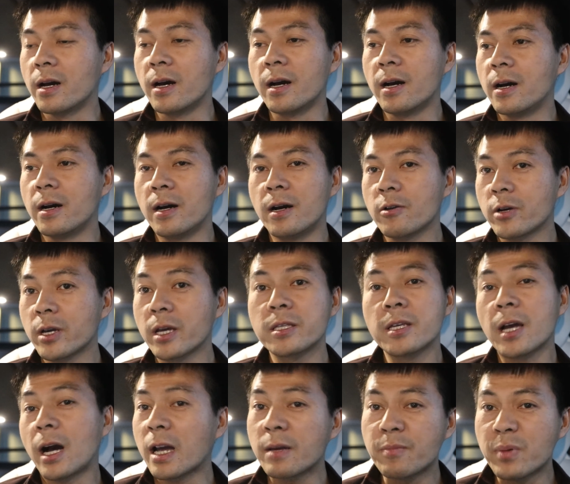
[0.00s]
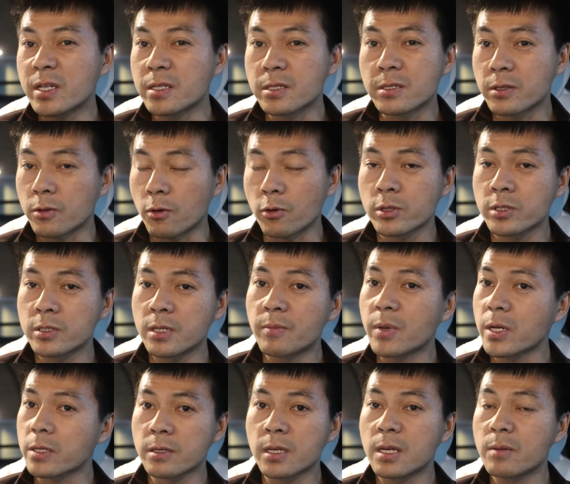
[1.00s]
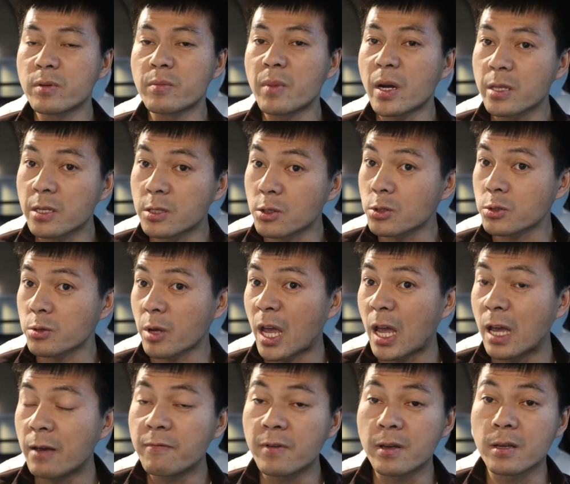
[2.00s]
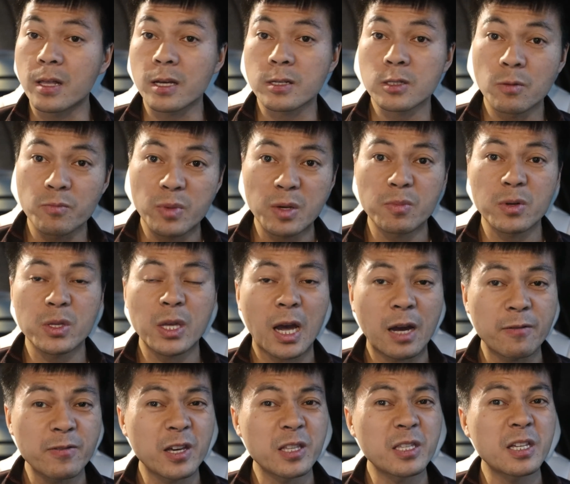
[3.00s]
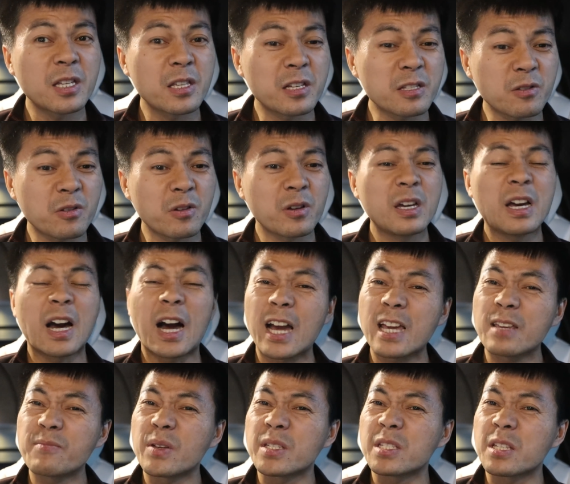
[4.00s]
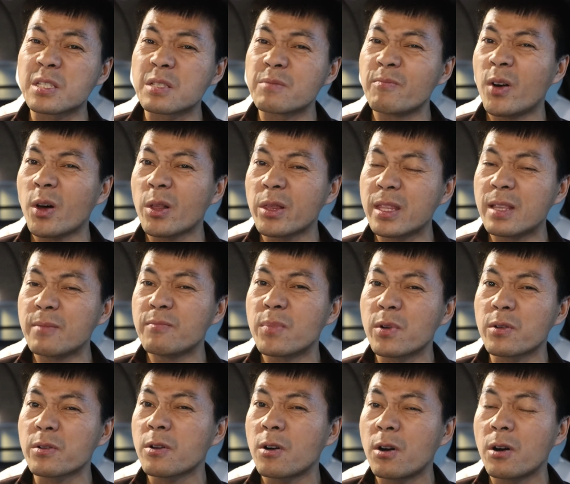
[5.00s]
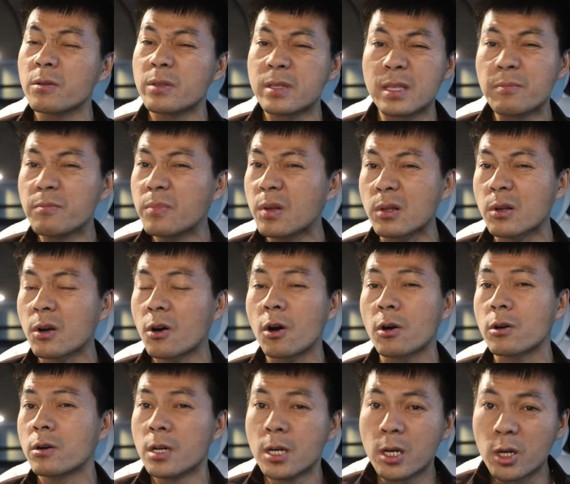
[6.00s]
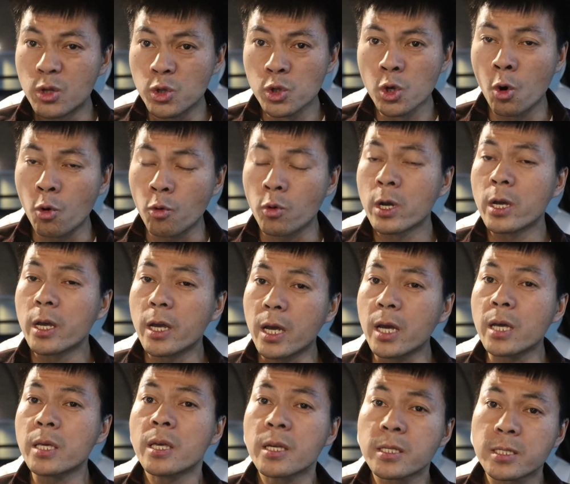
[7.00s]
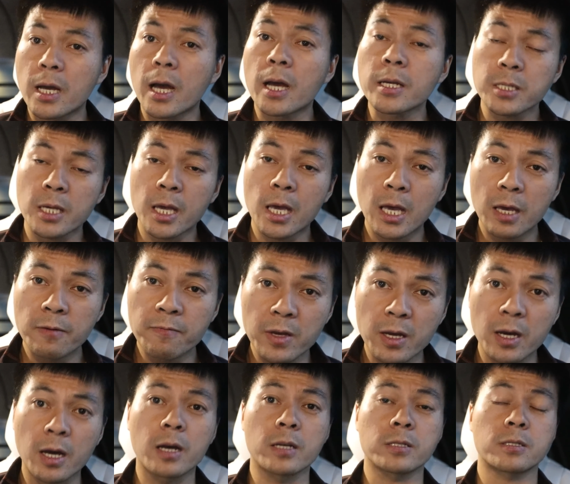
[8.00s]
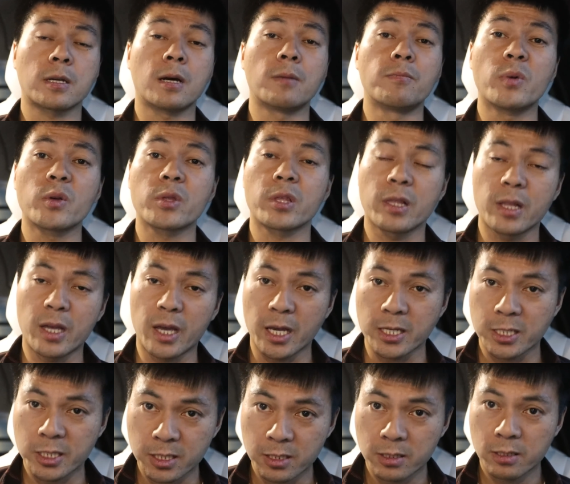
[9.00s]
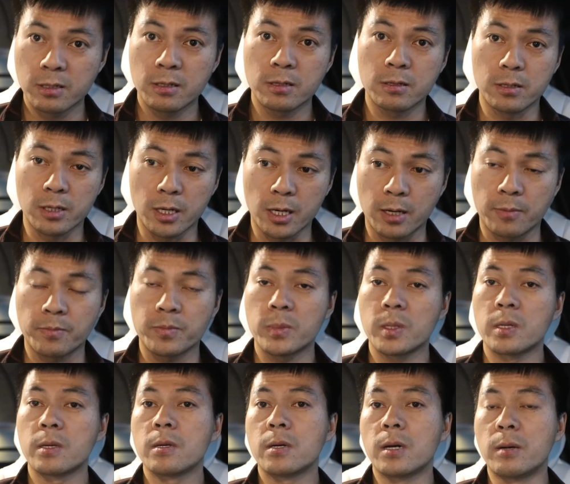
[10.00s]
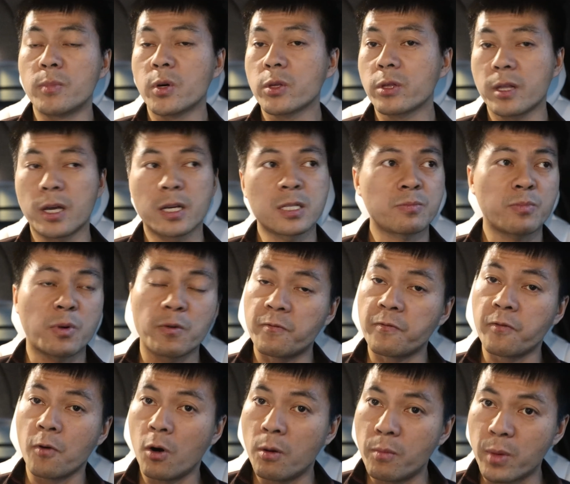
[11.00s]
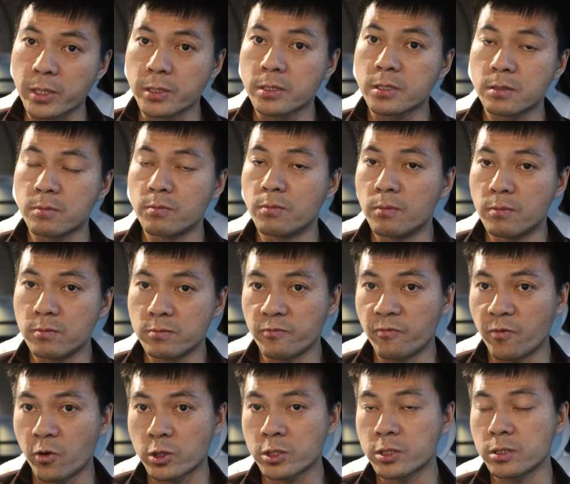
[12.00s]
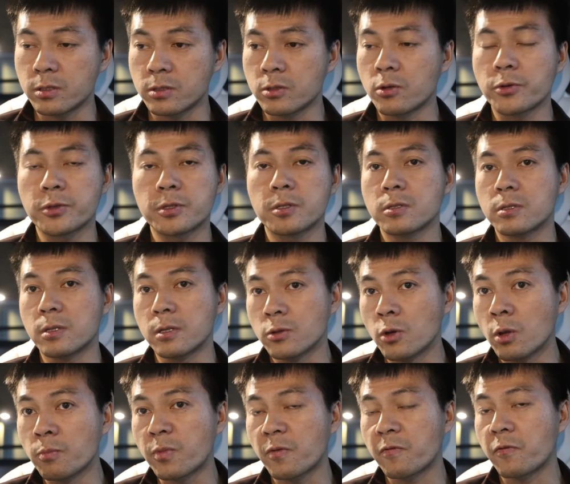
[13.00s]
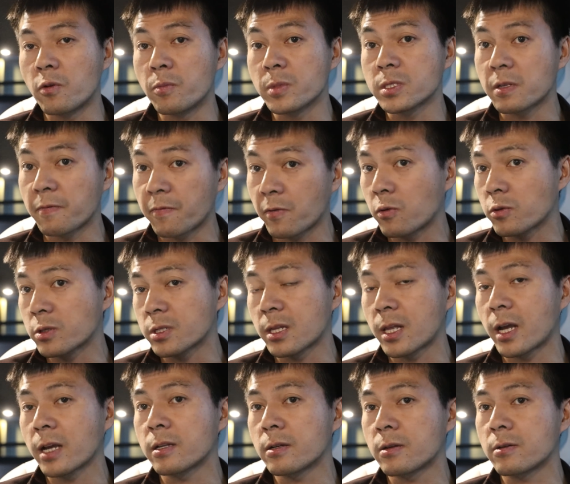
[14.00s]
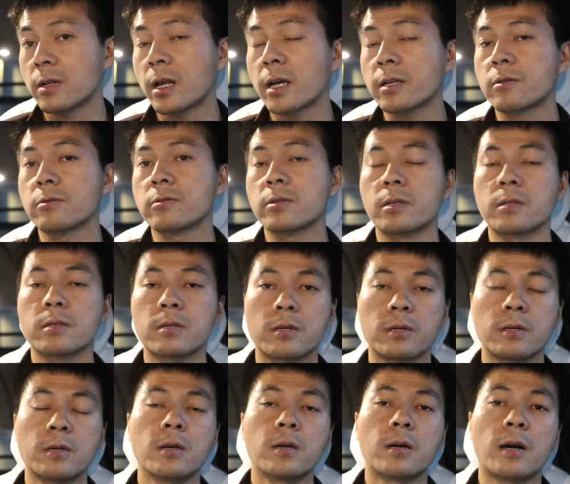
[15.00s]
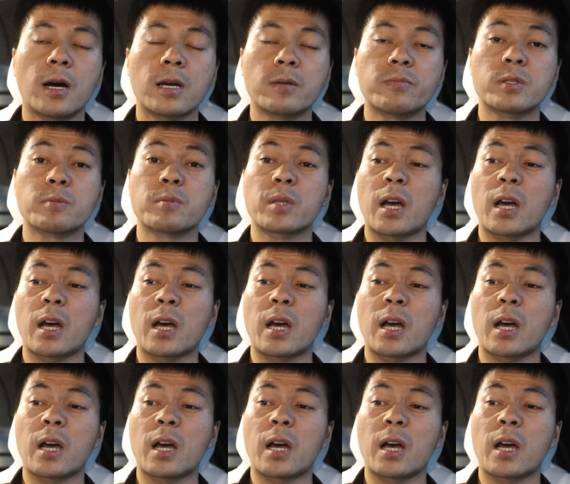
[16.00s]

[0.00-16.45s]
Okay, the I-Pace is thirsty, but keep in mind it's also heavy. Like some people, they have the idea that, you know, I-Pace is a small, nimble car. No, it is as heavy as a Model S. Yeah, a Model S performance version, not just the non-performance, of course, lighter than the I-Pace.